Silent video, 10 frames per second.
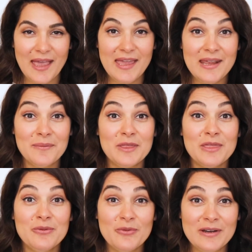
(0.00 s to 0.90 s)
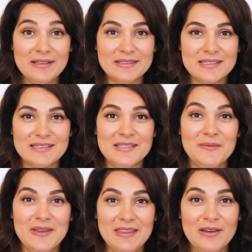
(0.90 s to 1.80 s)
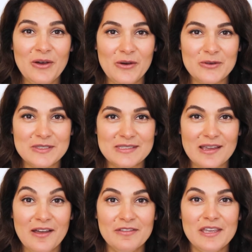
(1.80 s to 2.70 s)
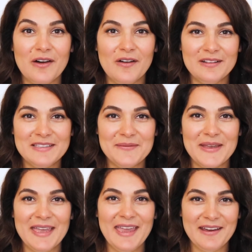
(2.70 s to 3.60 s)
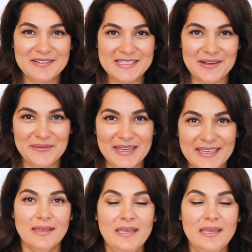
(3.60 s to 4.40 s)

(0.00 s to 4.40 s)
and I'm thrilled to be the host of the Ultimate Hair Summit.